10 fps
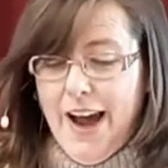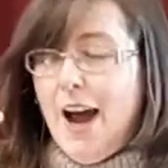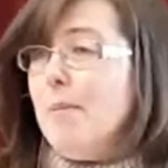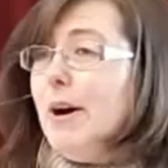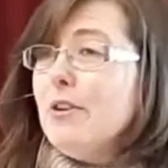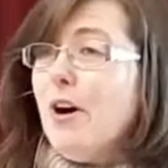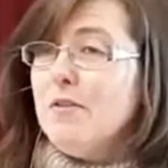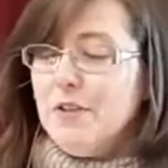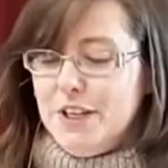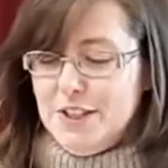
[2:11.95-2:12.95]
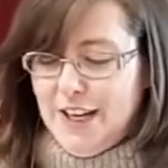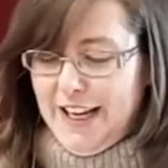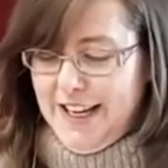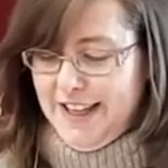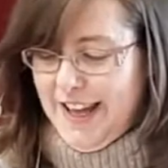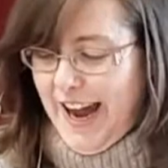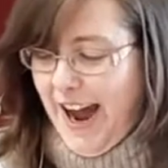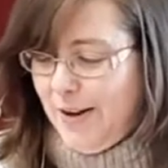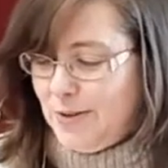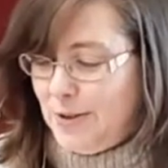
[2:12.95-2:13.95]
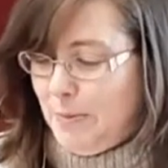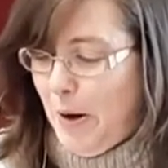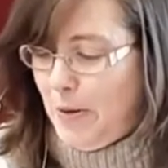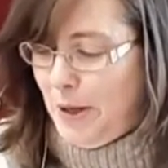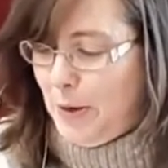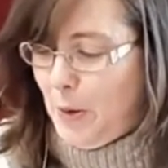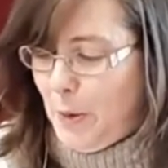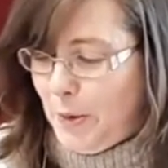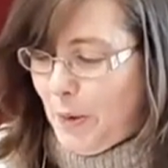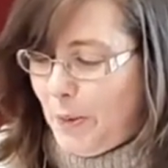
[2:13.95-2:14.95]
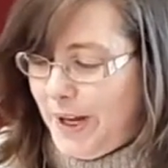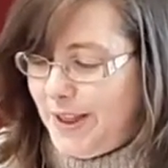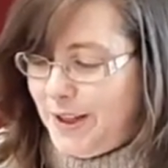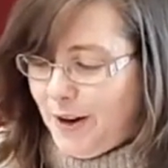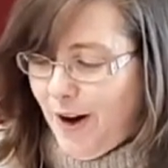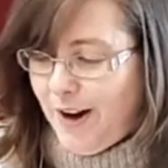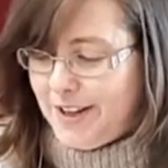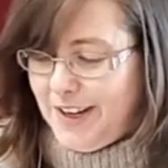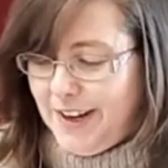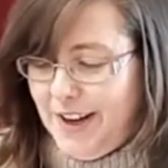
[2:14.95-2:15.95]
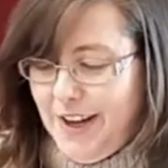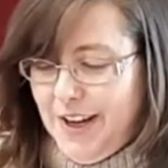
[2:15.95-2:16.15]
How about offering to clean the house, mow the lawn, or weed the garden